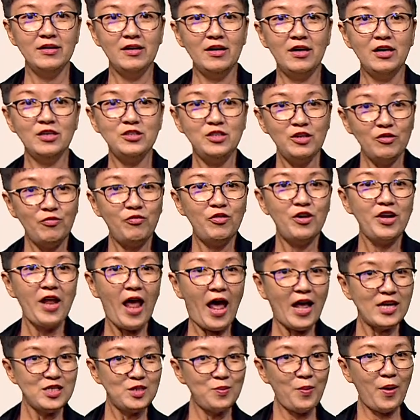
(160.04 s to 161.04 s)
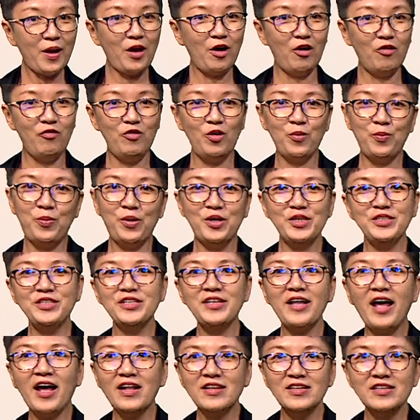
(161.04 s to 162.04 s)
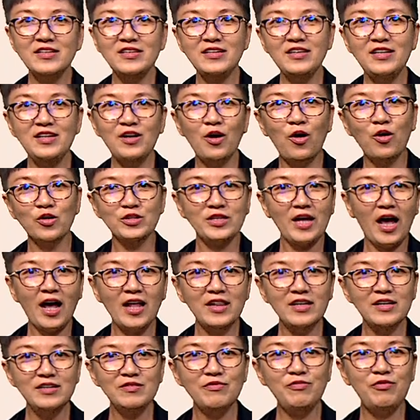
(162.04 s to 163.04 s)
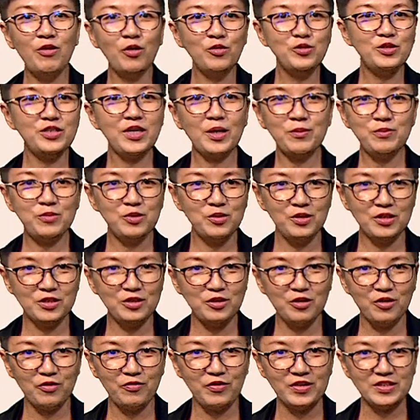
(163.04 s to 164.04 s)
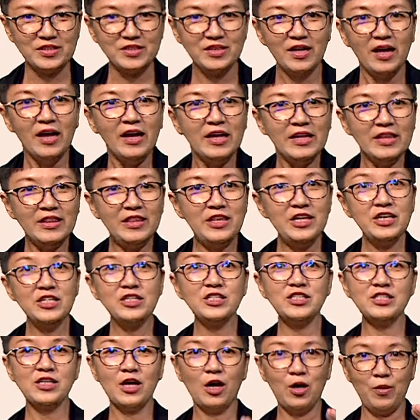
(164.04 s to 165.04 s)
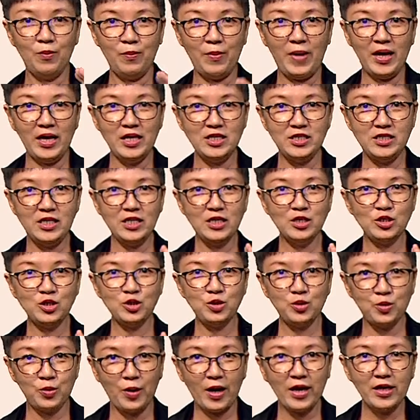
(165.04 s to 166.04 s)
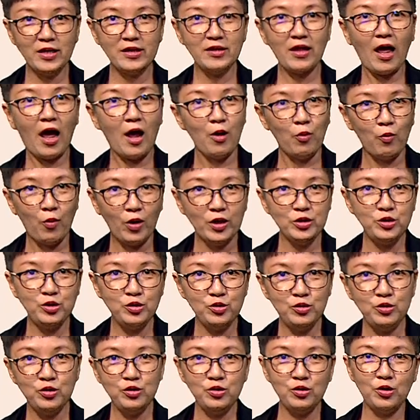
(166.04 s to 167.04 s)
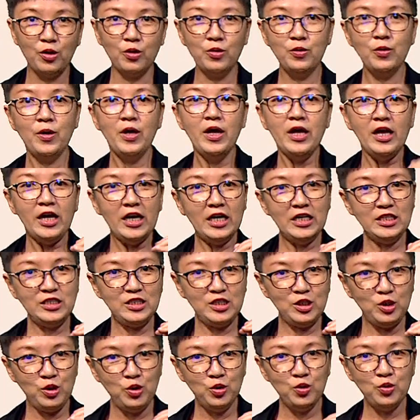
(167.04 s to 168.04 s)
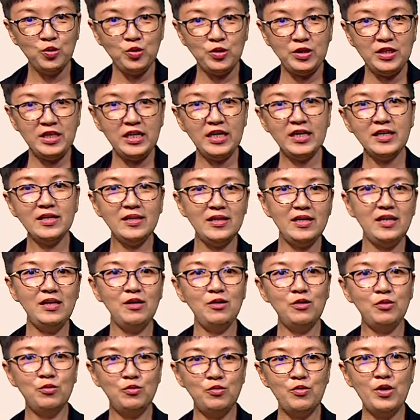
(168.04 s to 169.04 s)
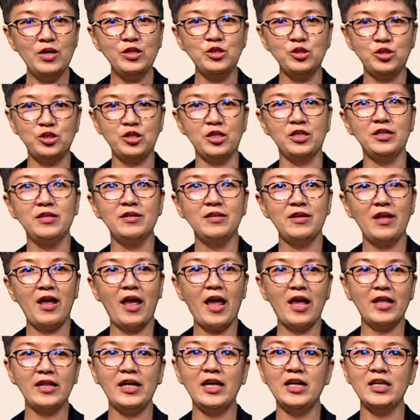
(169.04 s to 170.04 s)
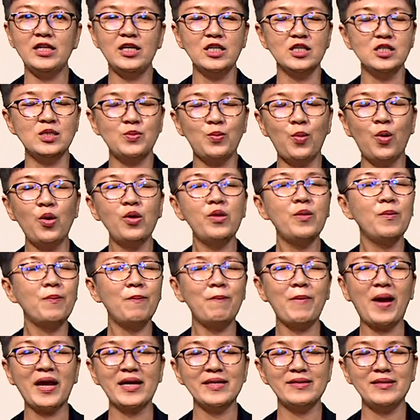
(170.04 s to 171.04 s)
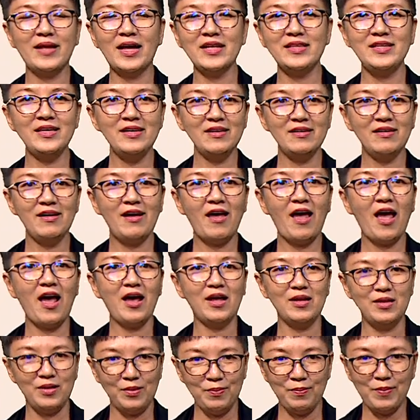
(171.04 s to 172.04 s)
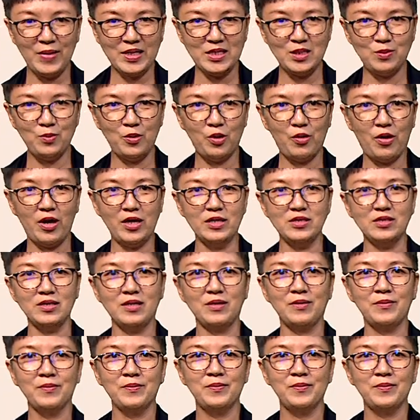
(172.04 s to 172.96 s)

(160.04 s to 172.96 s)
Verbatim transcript: a different aspect of your personality or talent floats up to the surface. This amazing strength, I want you to know, is uniquely Renshen and it is both magnetic and mesmerizing.